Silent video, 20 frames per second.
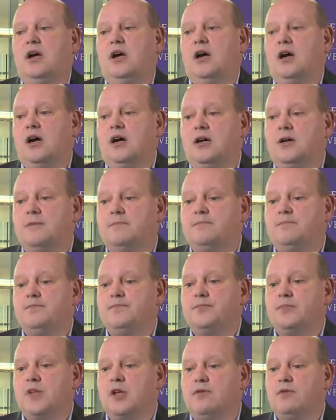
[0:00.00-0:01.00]

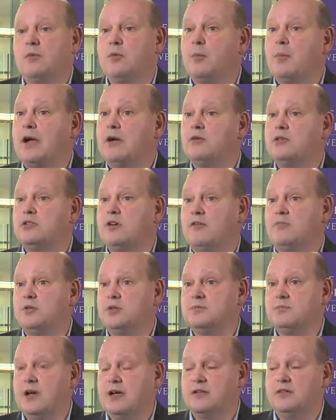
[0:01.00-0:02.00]
From a Microsoft
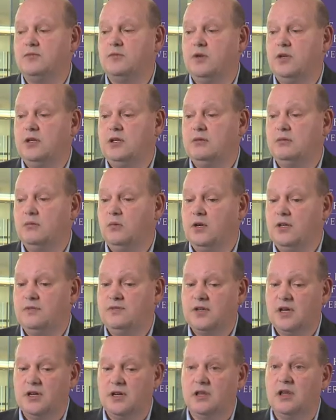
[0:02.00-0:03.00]
perspective,
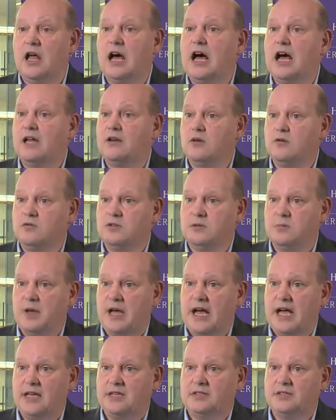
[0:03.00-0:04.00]
we've done a lot over the
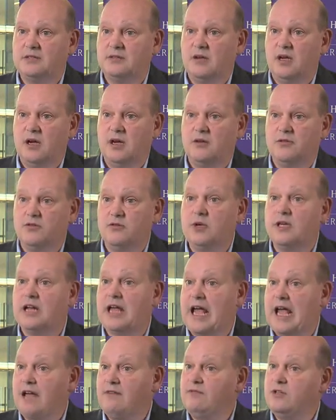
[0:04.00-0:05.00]
past
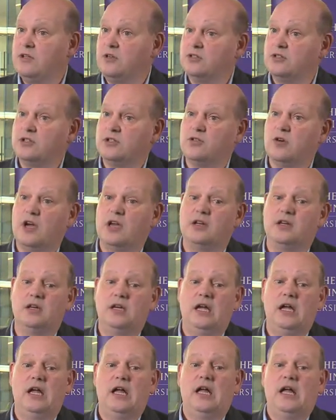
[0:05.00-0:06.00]
3.5 years to try to
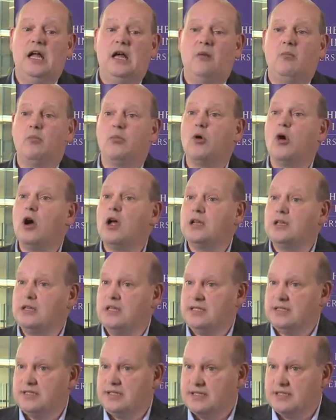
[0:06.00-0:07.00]
broaden
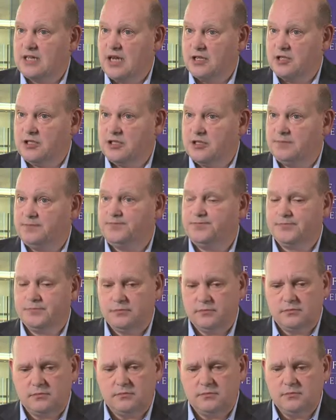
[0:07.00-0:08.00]
this discussion.
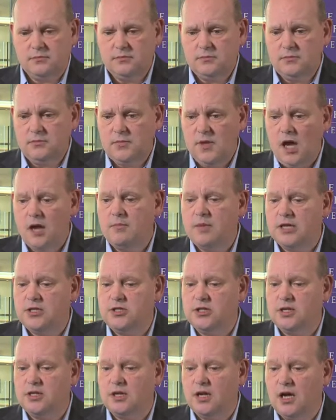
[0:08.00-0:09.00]
I
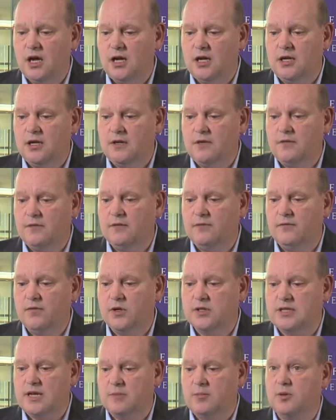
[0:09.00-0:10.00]
mentioned,
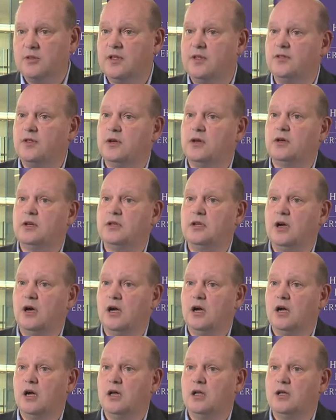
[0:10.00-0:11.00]
for example, that the
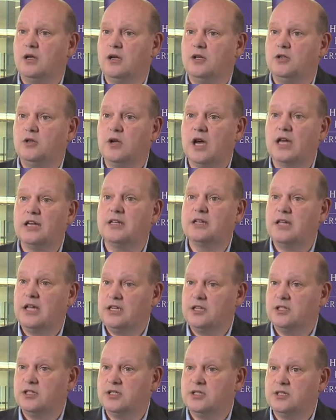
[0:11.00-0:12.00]
United
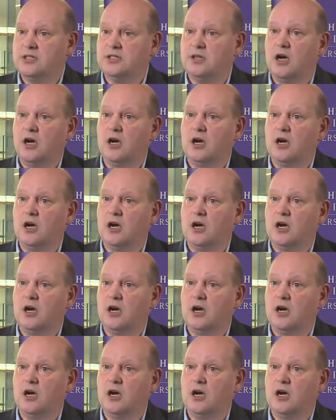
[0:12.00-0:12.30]
Nations